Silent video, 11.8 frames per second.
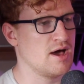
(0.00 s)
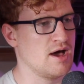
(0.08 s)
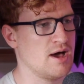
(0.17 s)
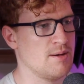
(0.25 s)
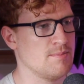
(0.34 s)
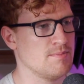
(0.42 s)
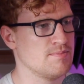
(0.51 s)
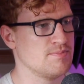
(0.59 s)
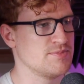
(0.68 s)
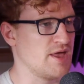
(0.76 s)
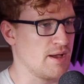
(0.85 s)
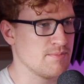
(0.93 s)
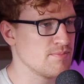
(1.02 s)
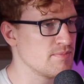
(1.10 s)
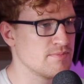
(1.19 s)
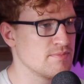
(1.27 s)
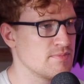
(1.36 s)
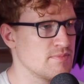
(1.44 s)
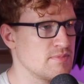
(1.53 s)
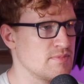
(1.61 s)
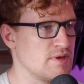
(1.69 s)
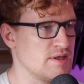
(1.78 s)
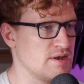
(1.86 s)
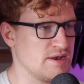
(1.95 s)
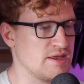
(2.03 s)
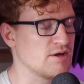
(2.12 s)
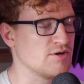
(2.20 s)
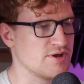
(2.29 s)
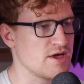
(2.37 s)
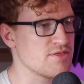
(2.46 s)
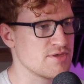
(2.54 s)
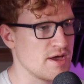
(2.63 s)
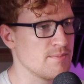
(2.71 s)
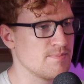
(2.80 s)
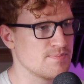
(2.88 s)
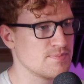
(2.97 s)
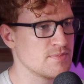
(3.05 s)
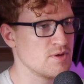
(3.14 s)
Um, yeah, in, in ego death, yeah, mm.